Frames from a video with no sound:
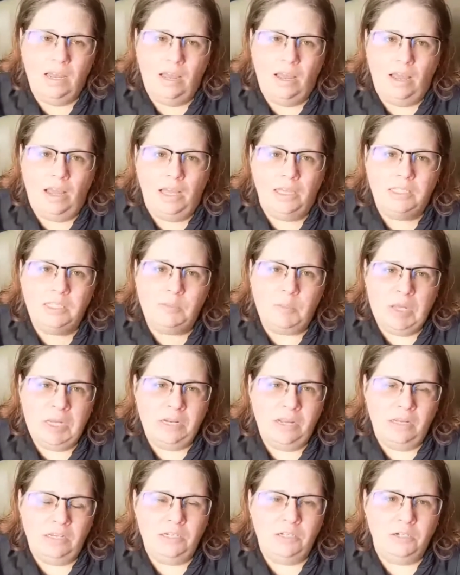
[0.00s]
spin
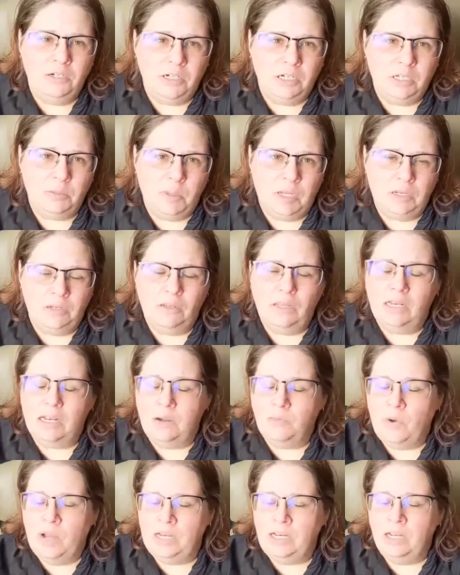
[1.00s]
on a Turkish spindle and I
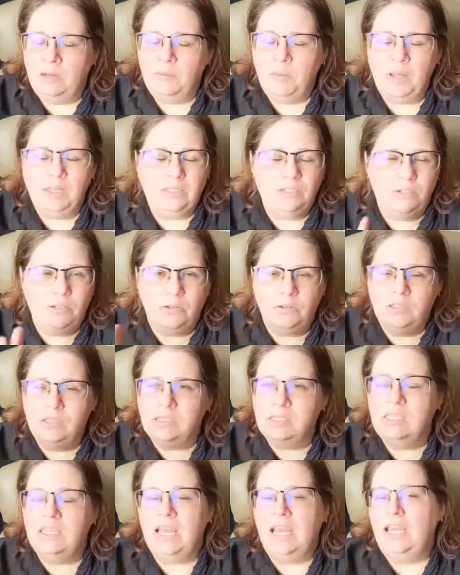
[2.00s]
wind up, to this
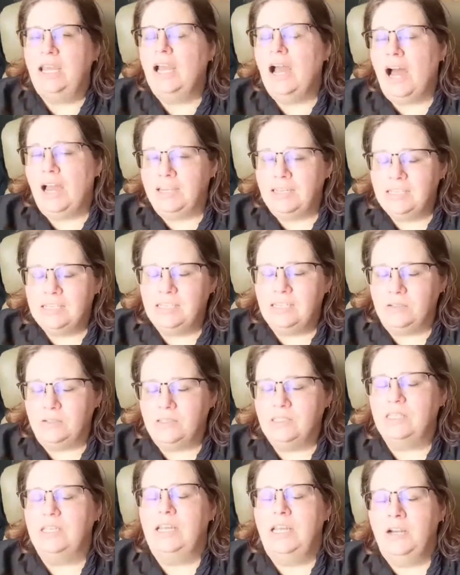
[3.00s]
day, I still
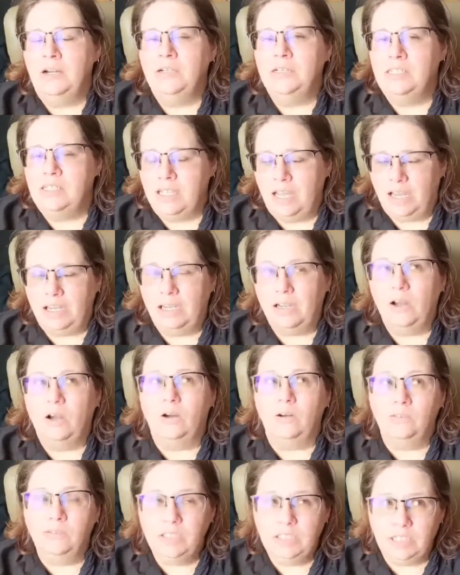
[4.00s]
sit here and say
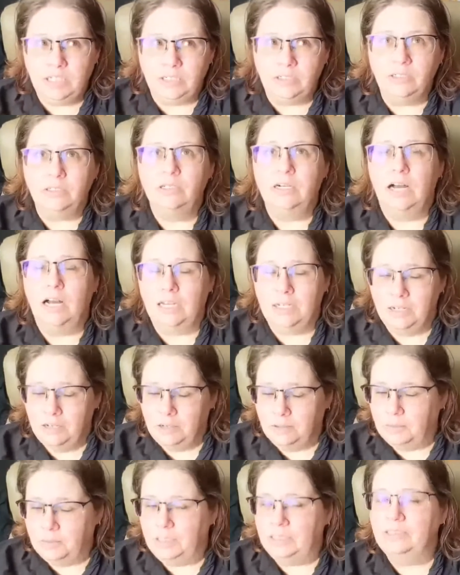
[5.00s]
over 2, under
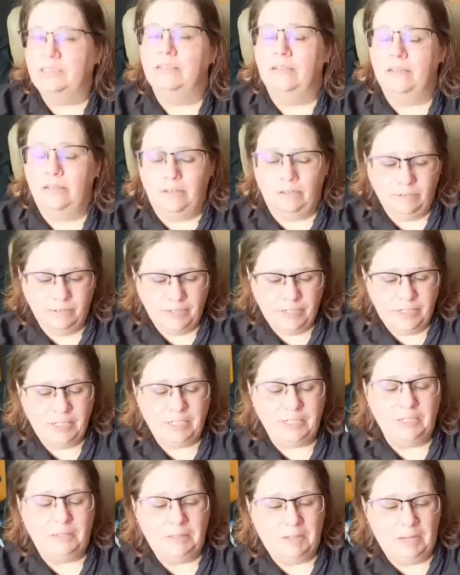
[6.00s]
1, over
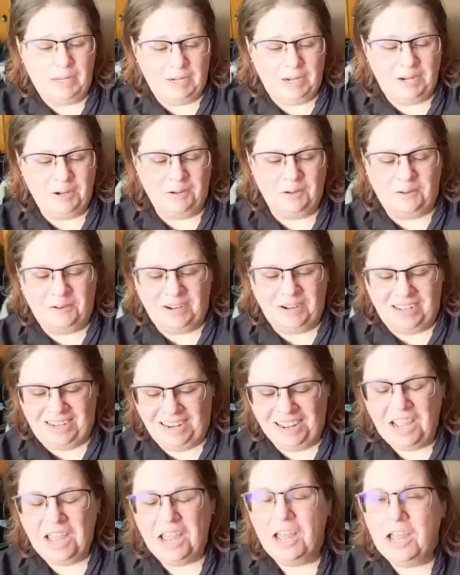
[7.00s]
2, under 1.
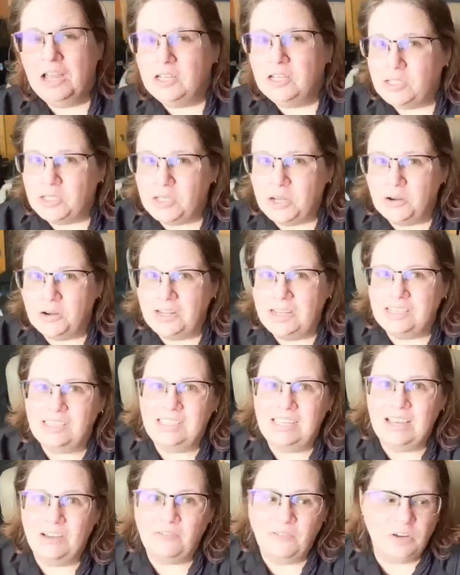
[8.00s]
So it's
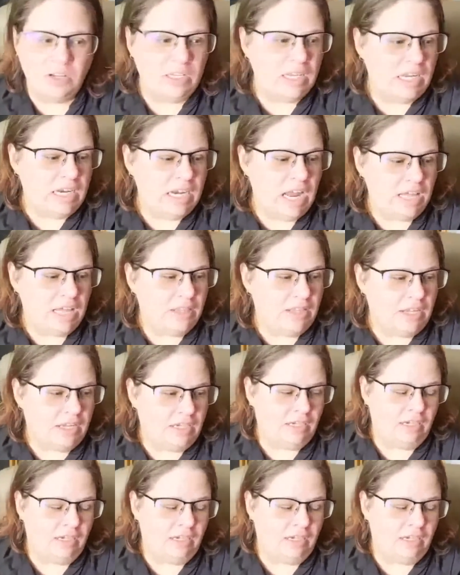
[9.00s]
definitely nothing,